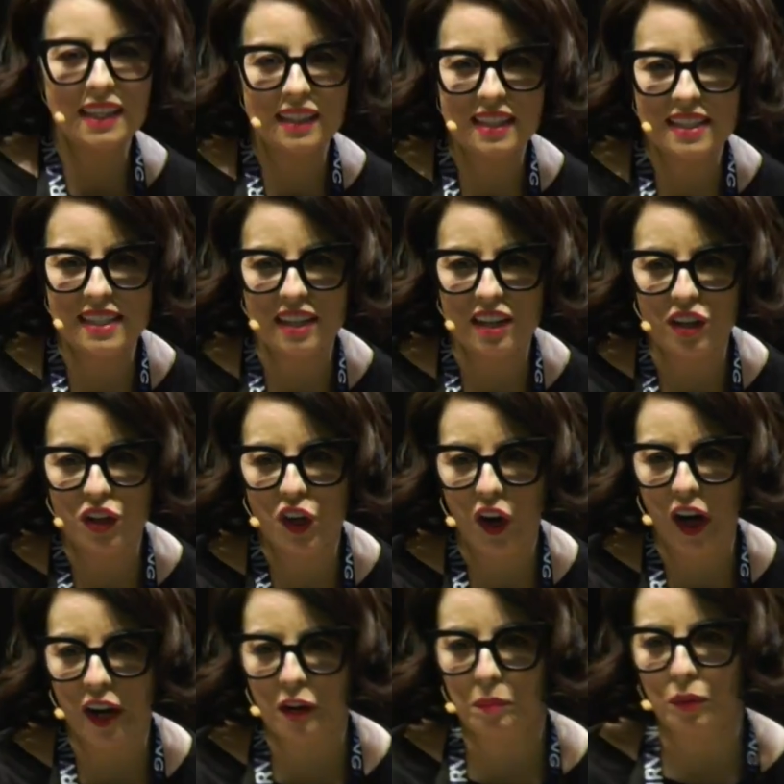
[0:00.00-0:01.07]
this an
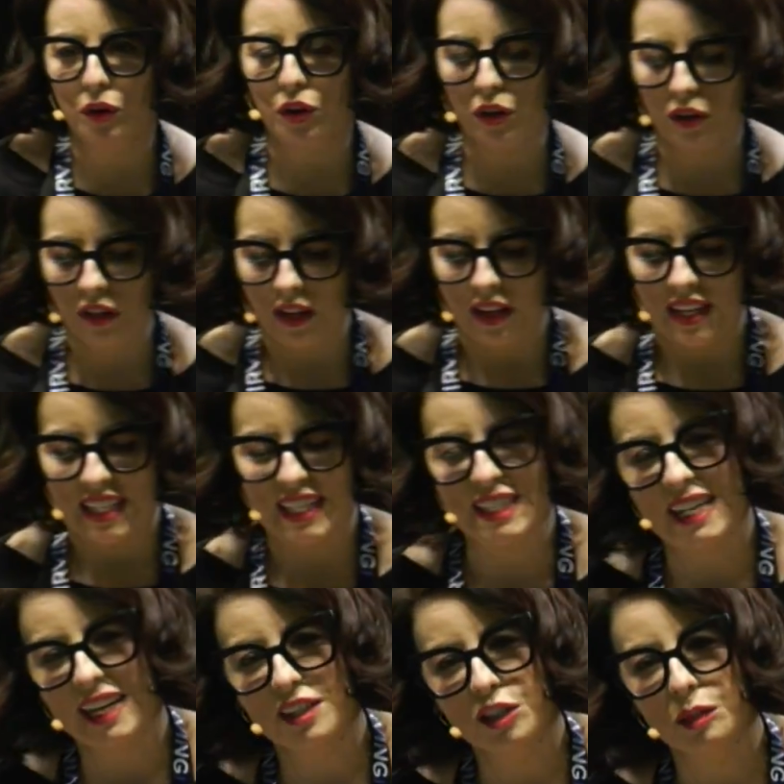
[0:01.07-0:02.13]
incredible
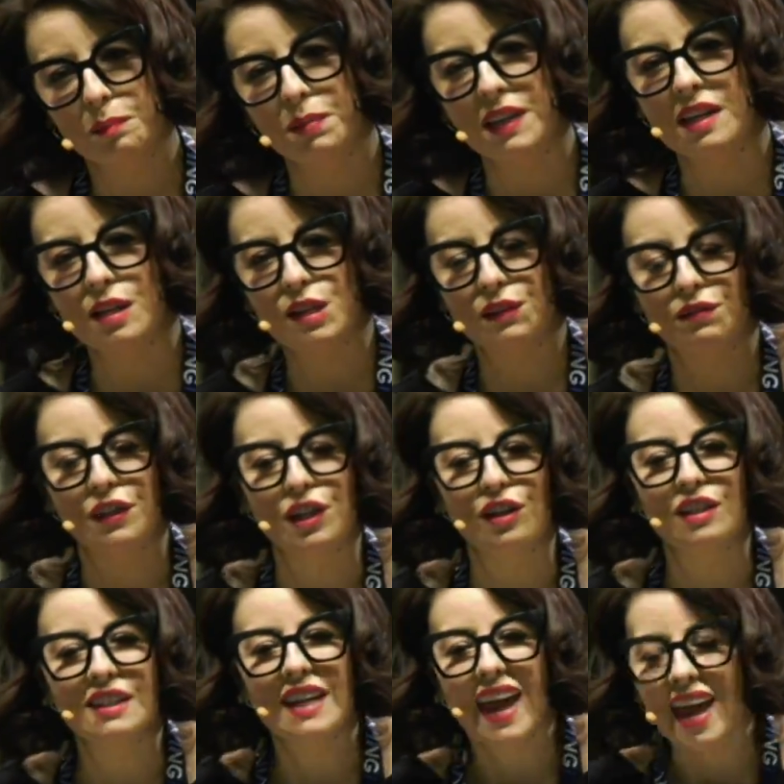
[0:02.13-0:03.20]
centerpiece for your
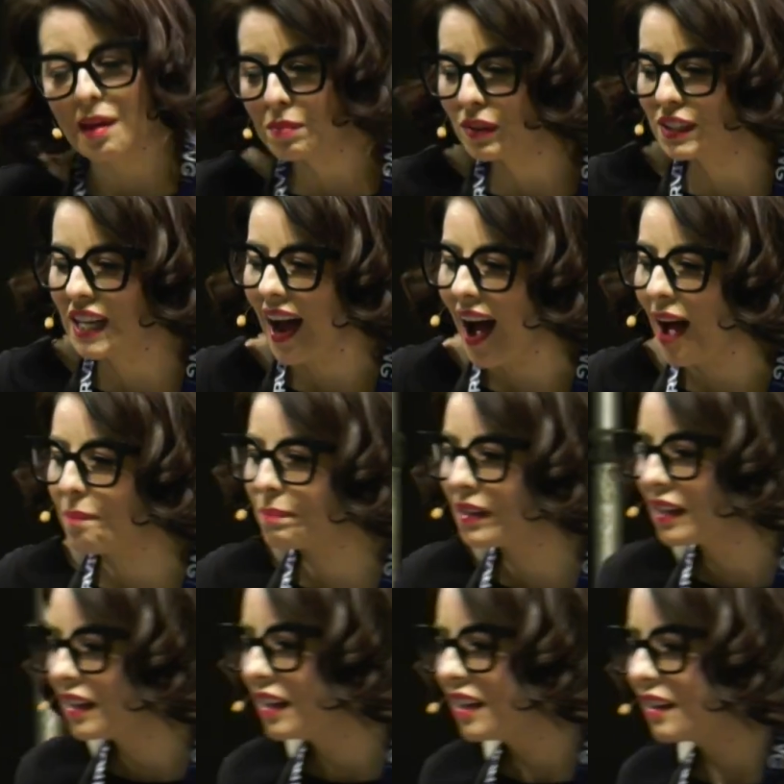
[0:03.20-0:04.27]
tabletop
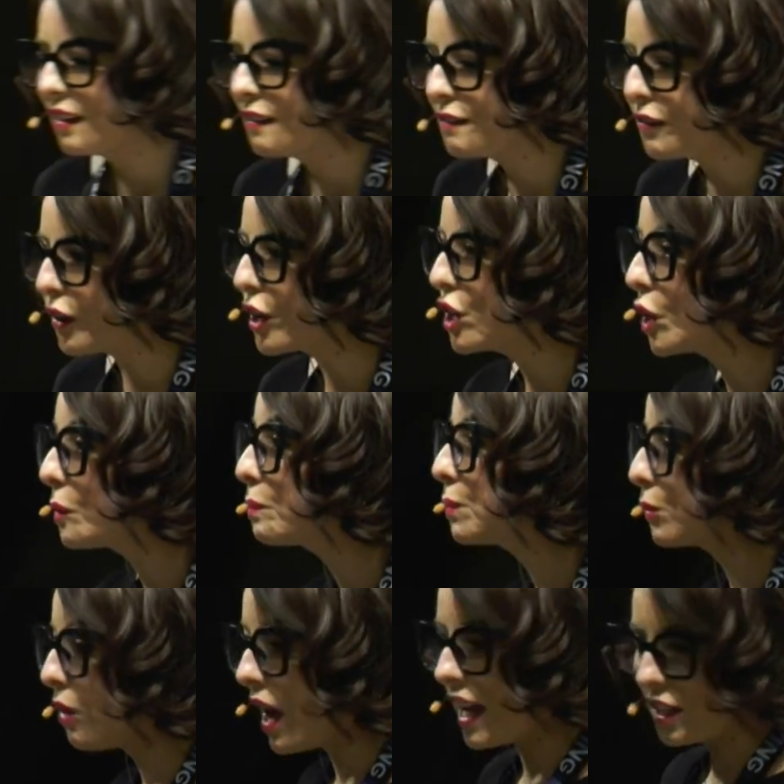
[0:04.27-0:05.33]
for your
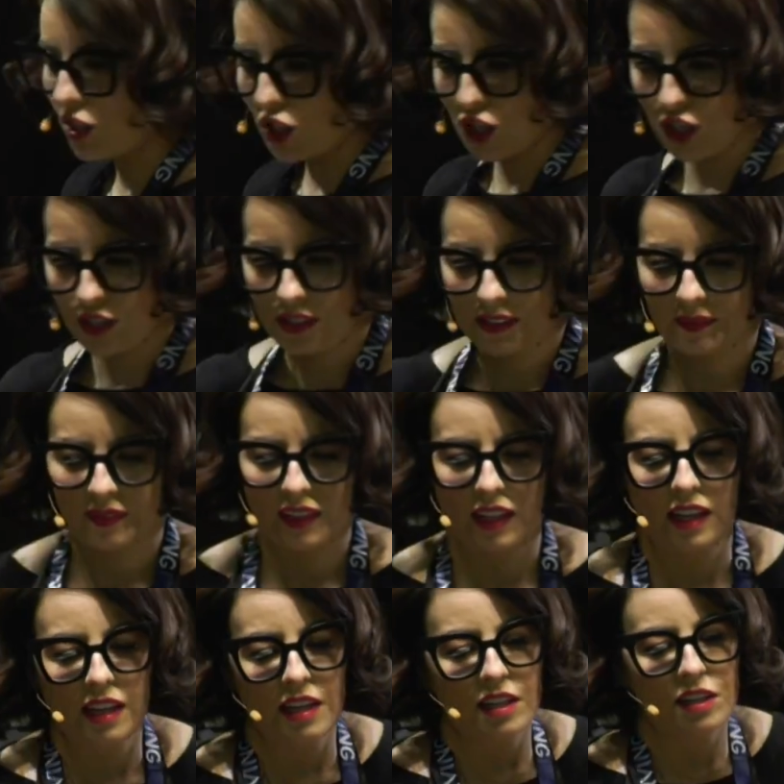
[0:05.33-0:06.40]
brunch.
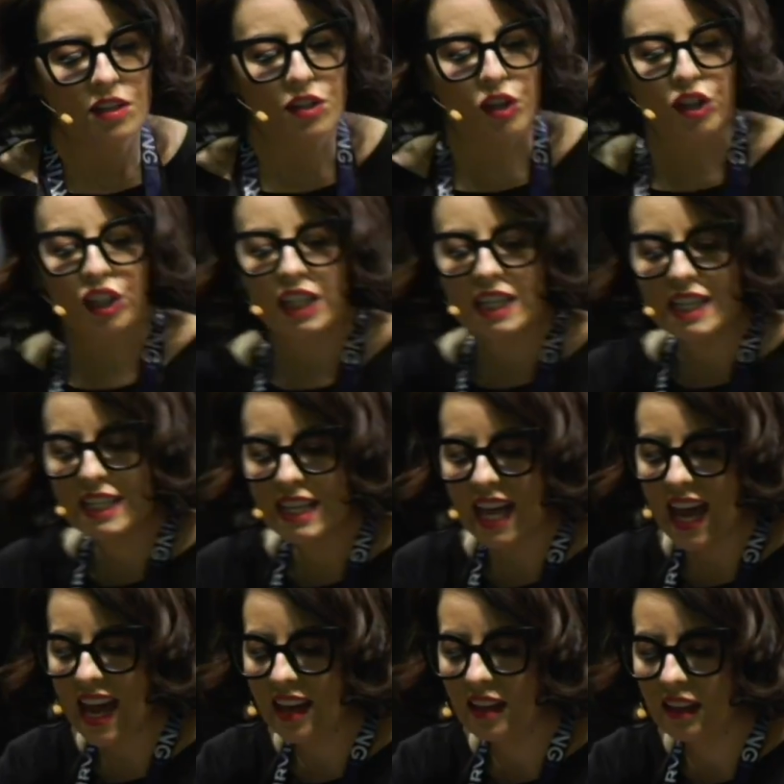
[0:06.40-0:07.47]
So you're gonna
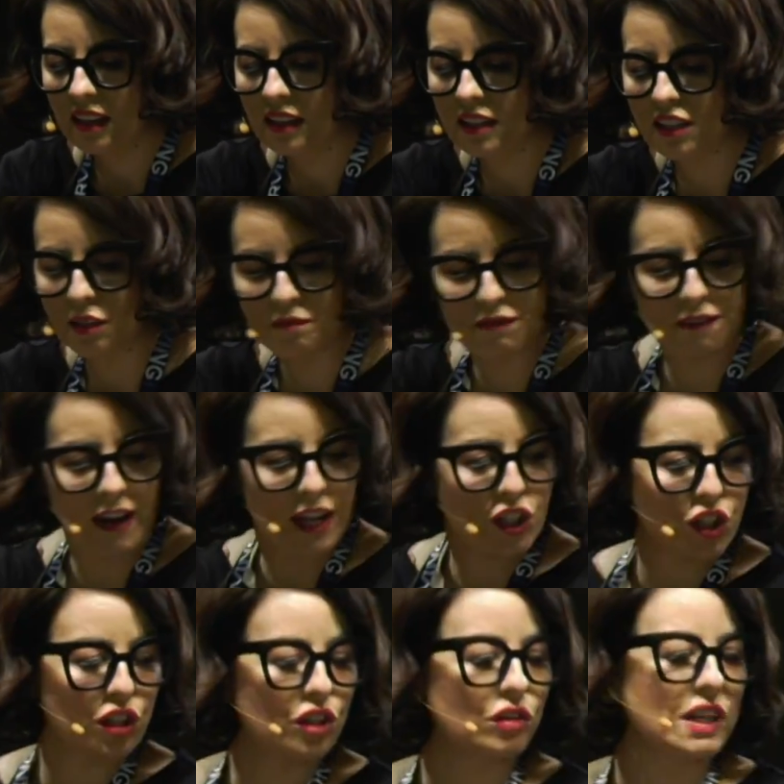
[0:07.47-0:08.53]
take some fresh
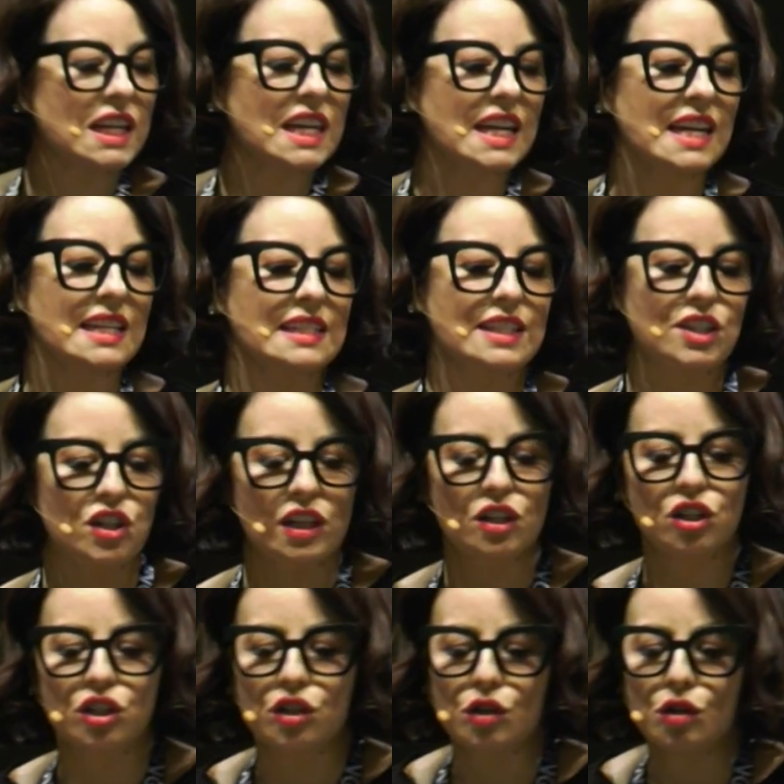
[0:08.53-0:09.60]
ingredients. You can
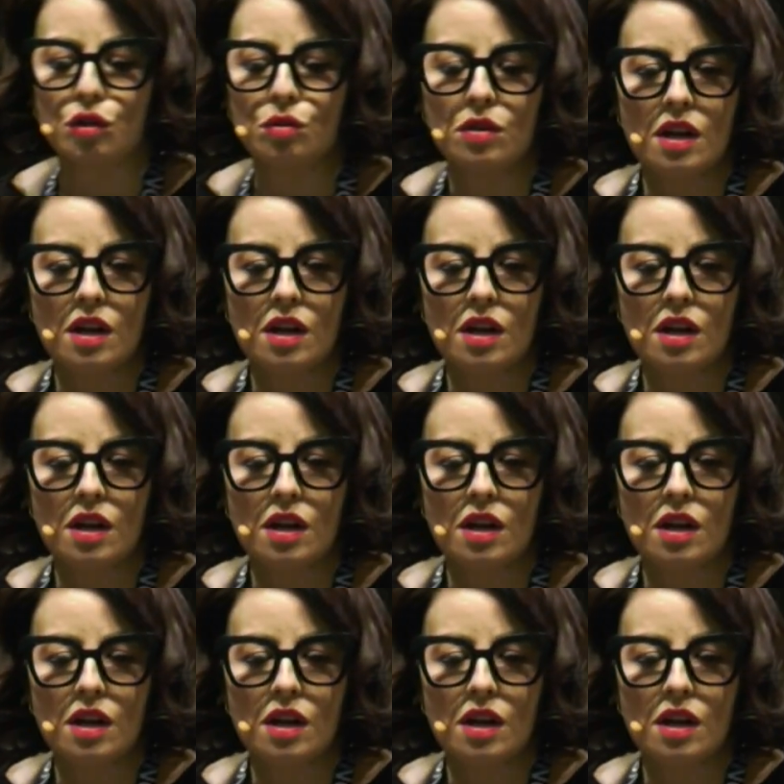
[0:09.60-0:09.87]
do